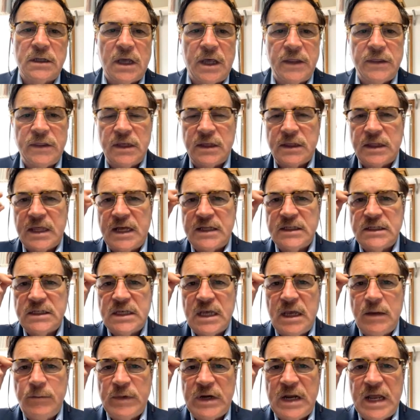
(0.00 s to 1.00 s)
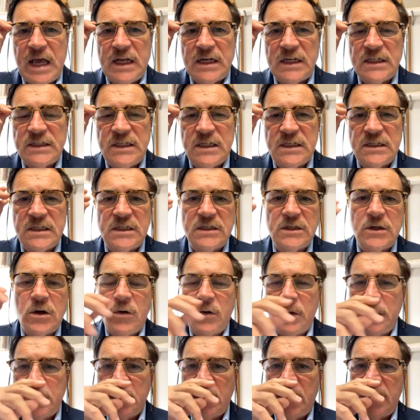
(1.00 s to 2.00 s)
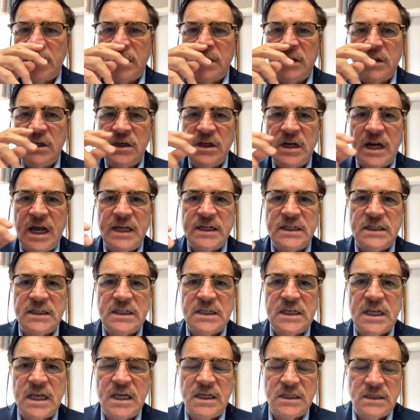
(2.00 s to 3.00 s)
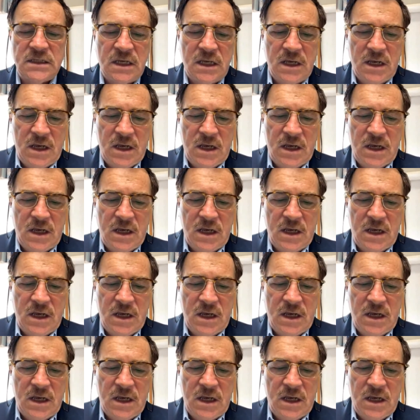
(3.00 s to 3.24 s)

I think that same analysis is going on in the United States.